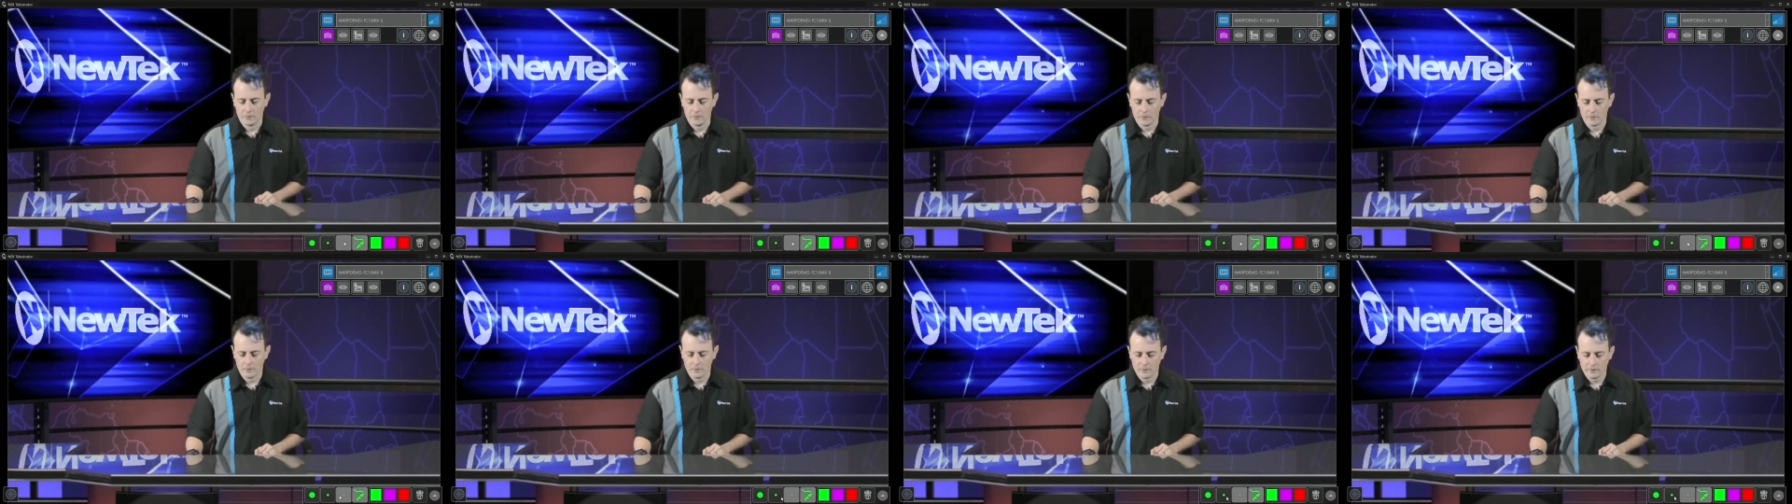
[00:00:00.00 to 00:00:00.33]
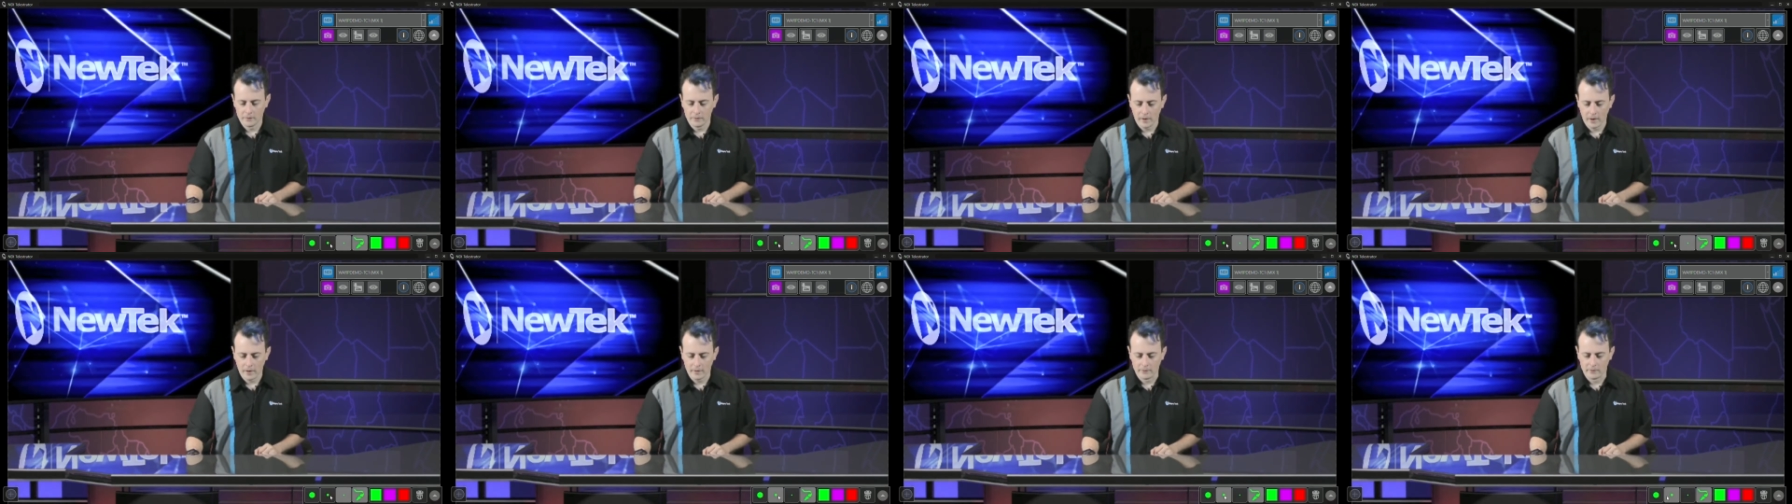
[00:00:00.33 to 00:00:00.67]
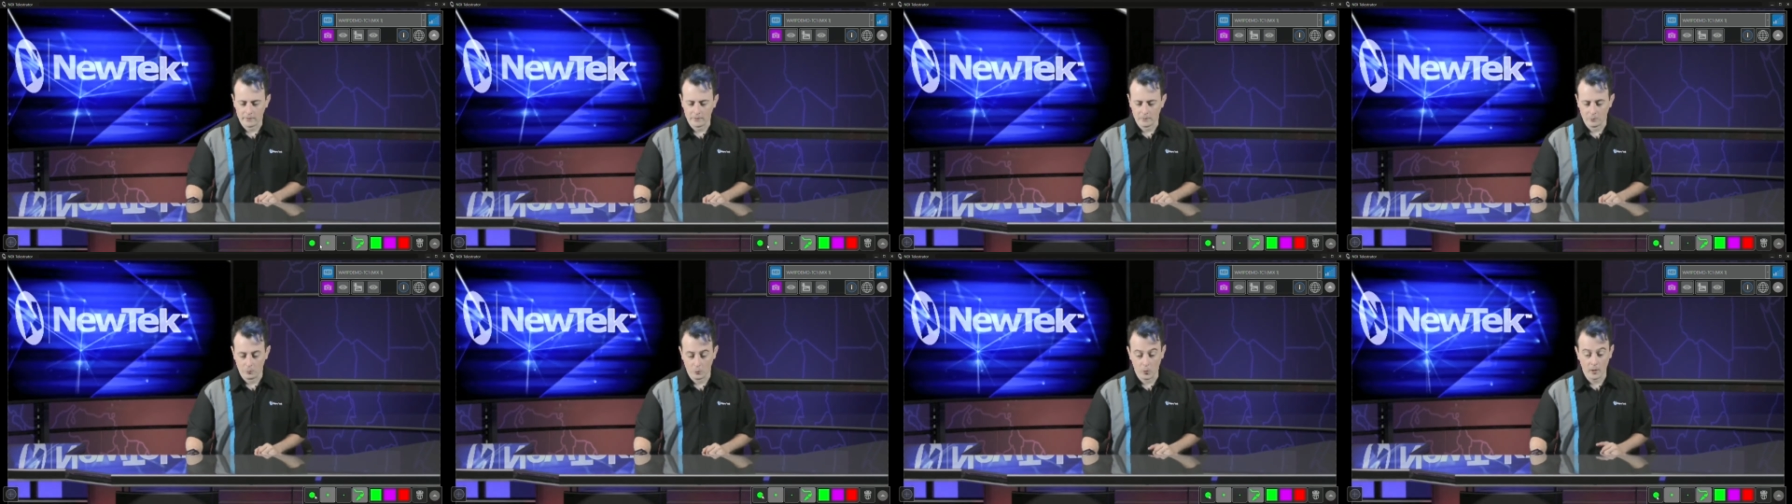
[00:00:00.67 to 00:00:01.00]
size
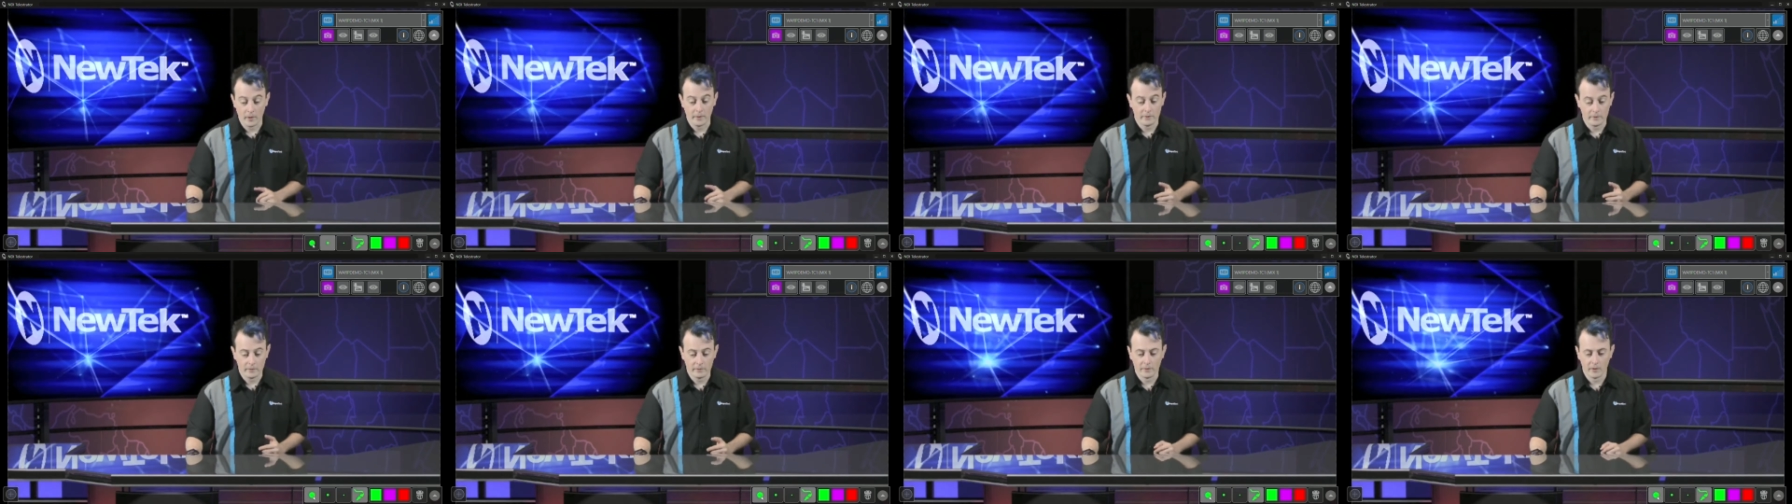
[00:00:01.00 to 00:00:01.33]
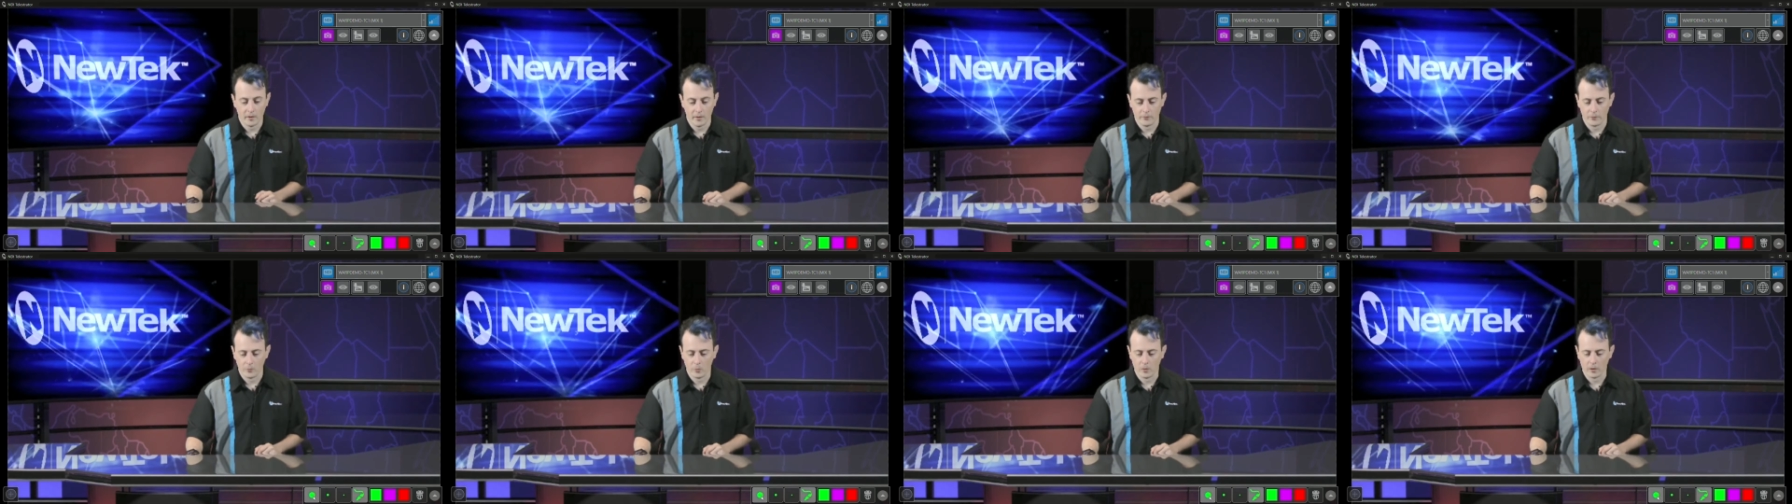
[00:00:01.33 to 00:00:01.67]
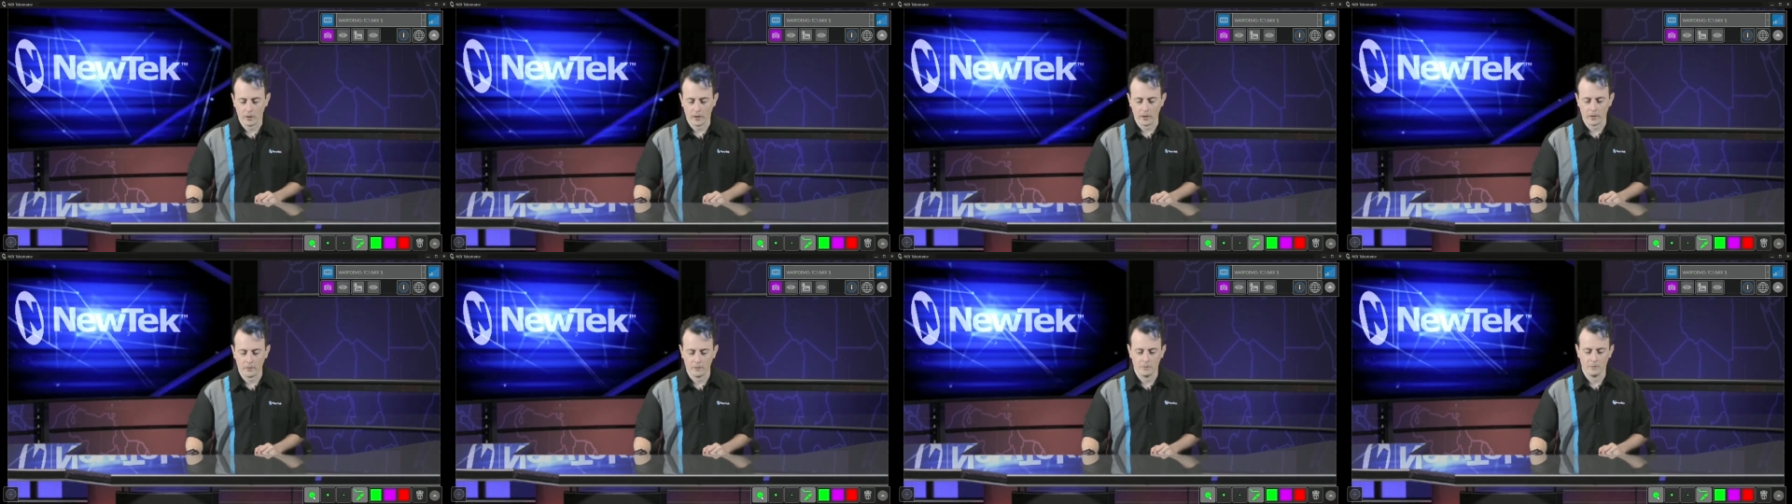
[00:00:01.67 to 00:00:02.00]
widths of what
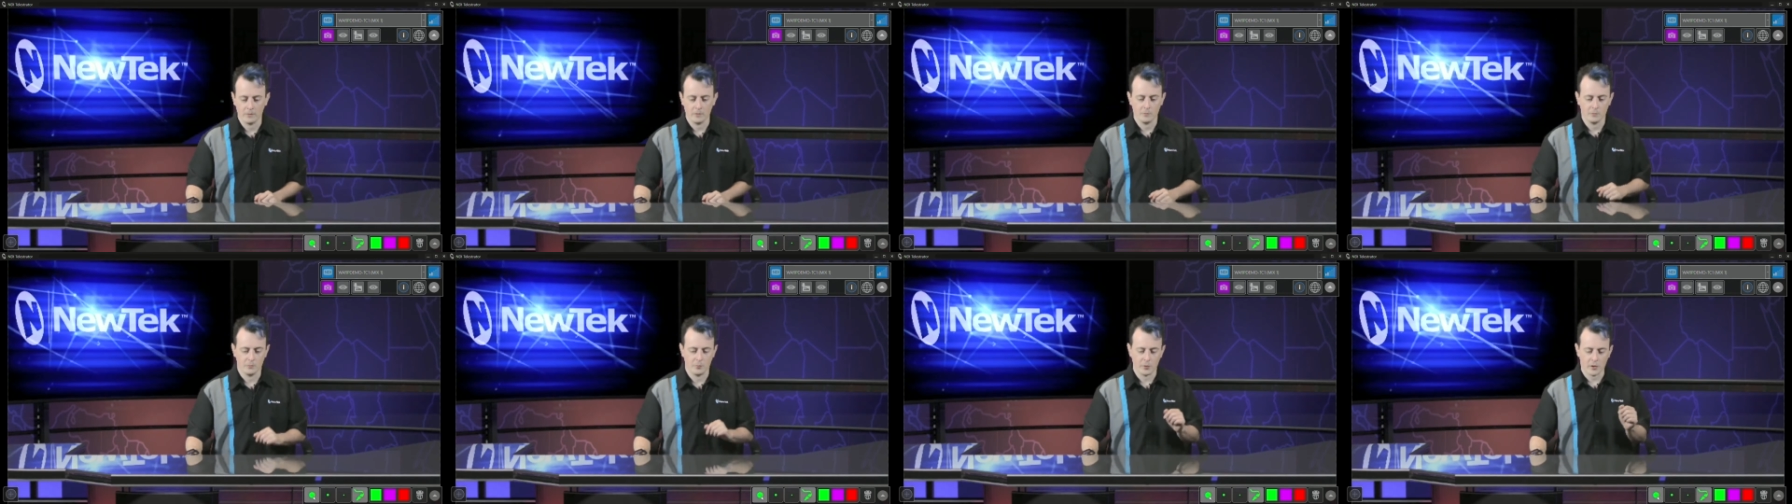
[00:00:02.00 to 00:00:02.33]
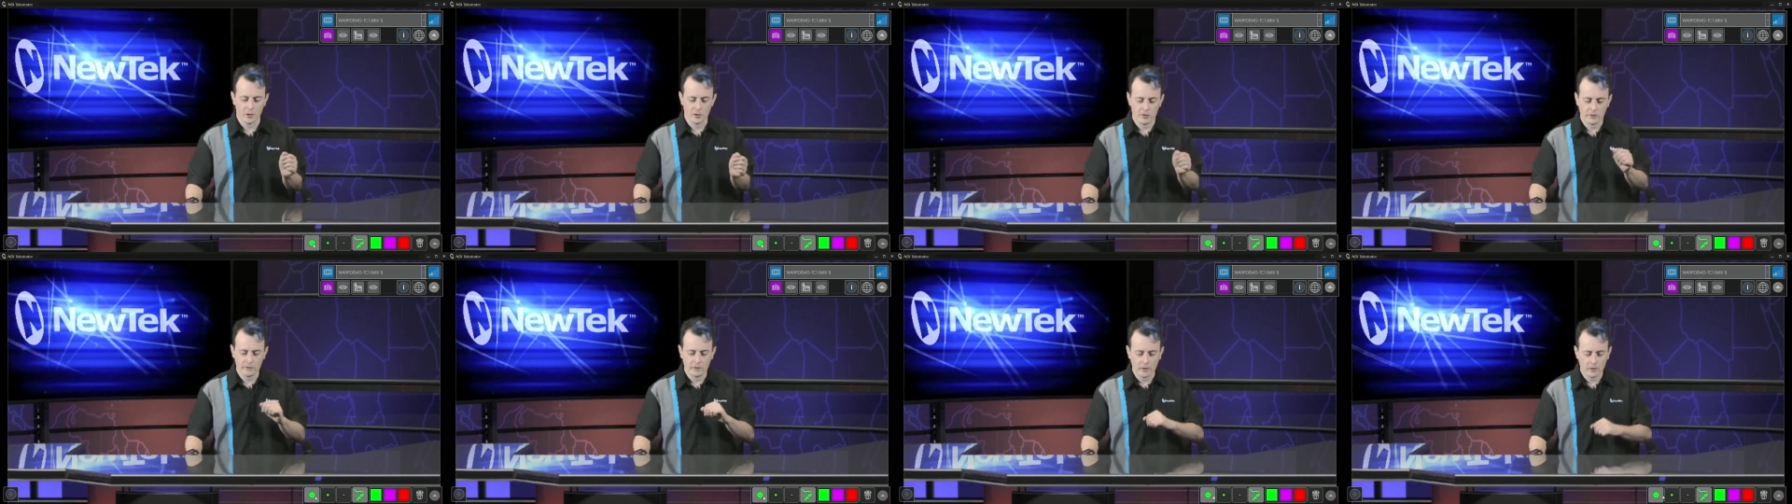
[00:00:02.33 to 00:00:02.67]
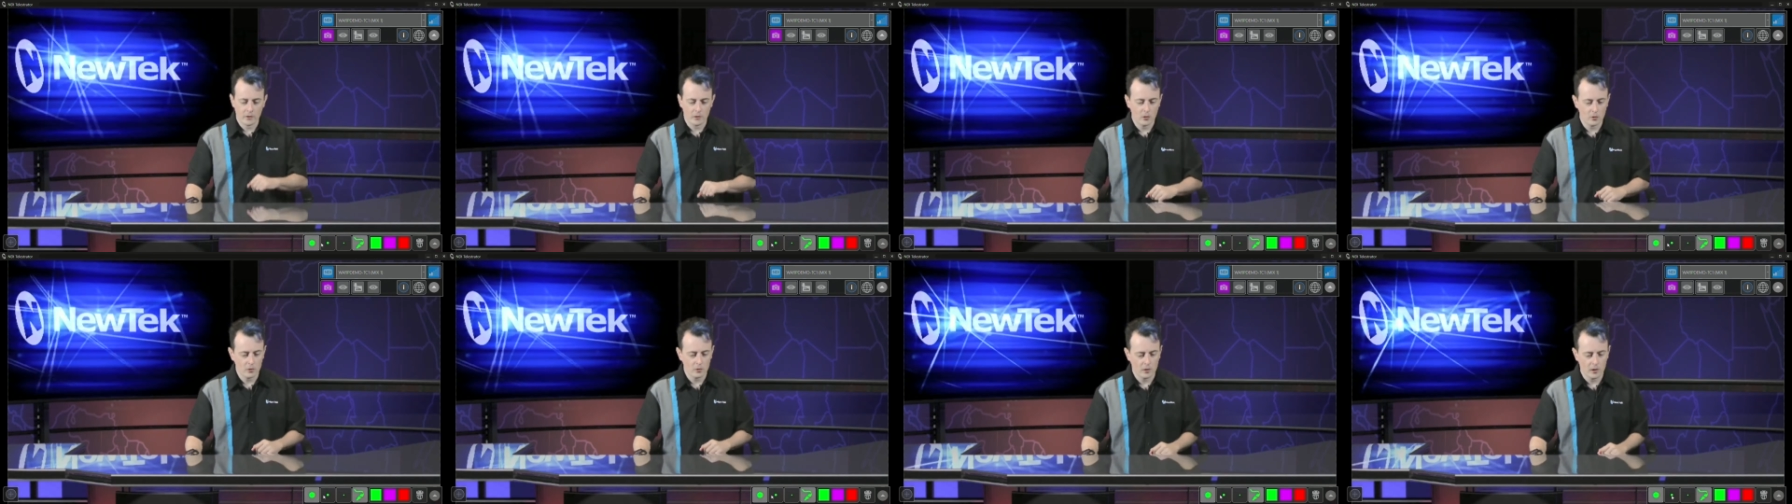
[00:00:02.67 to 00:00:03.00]
our brush is going to
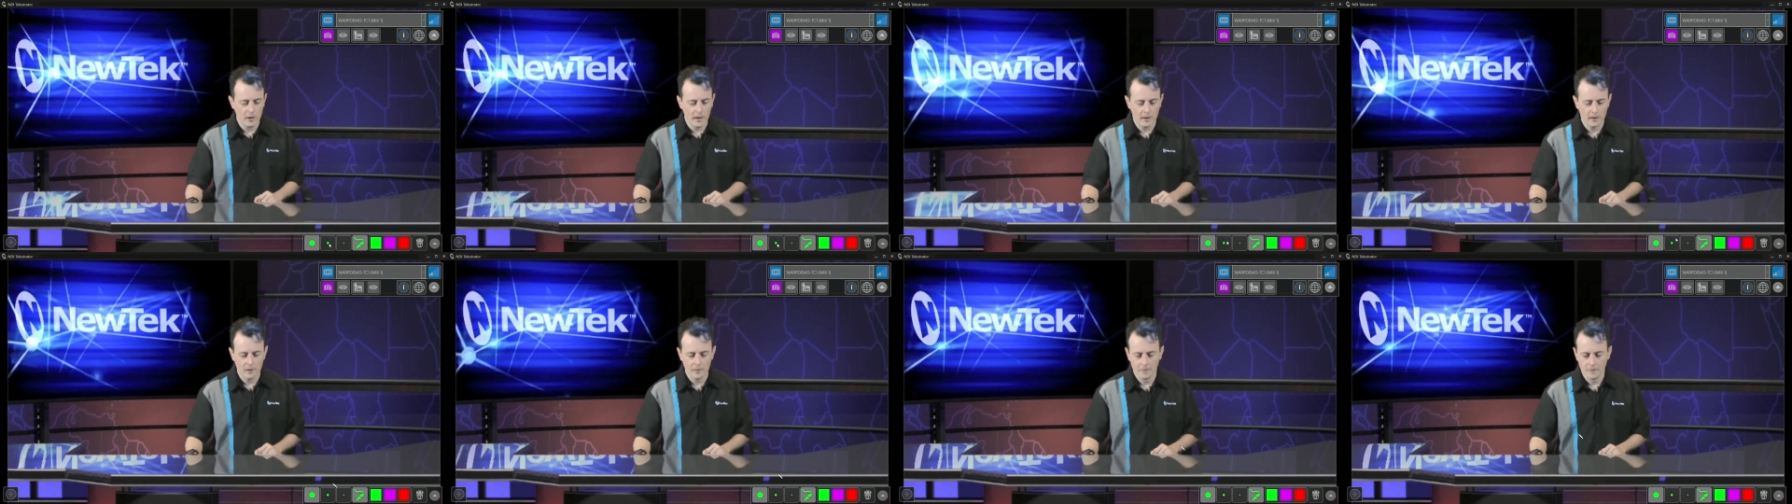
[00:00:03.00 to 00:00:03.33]
look like.